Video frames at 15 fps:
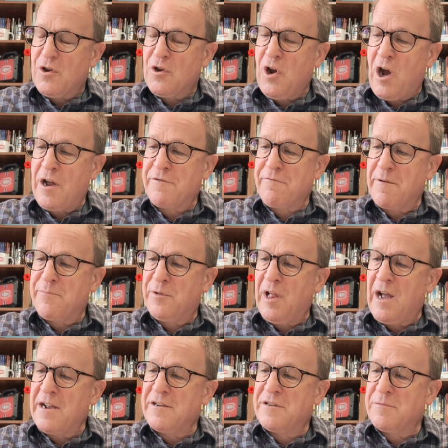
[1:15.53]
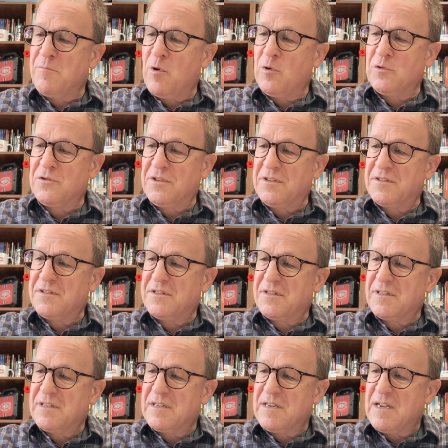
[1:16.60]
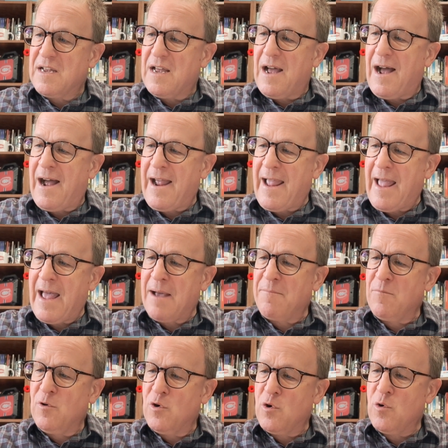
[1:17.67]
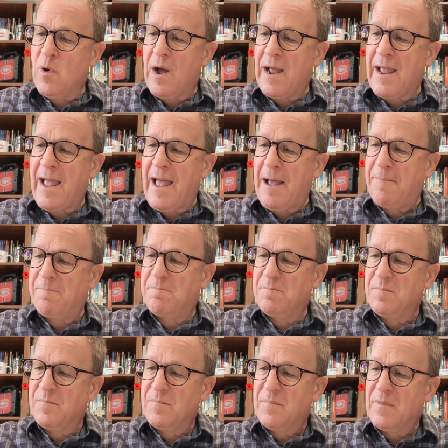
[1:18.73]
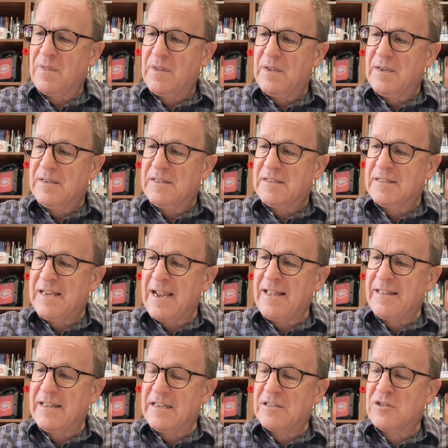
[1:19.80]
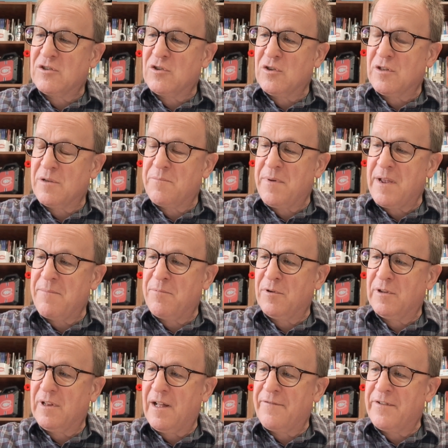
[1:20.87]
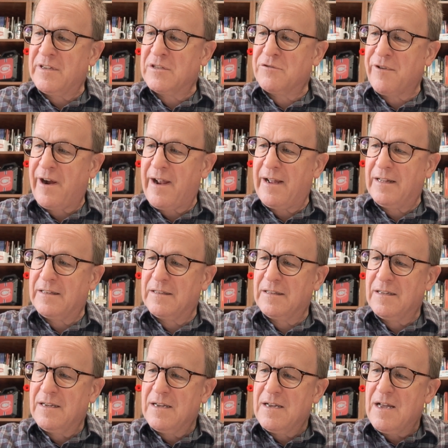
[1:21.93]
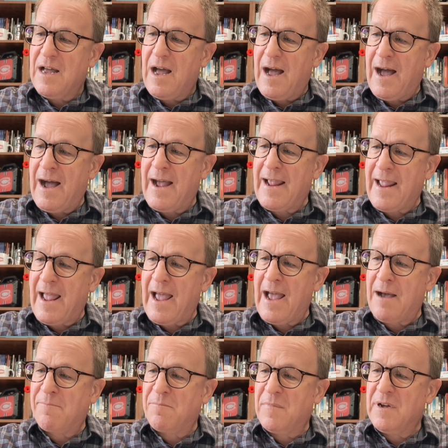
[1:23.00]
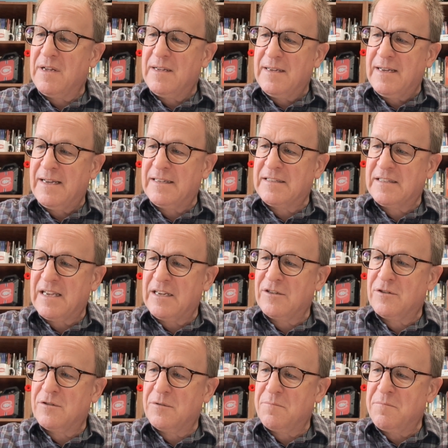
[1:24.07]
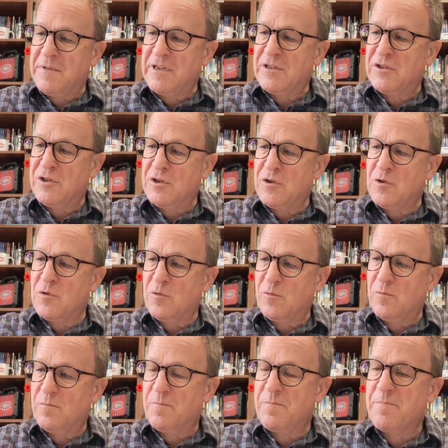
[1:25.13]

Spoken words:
God replied to Moses, I am who I am. Say this to the people of Israel. I am has sent me to you.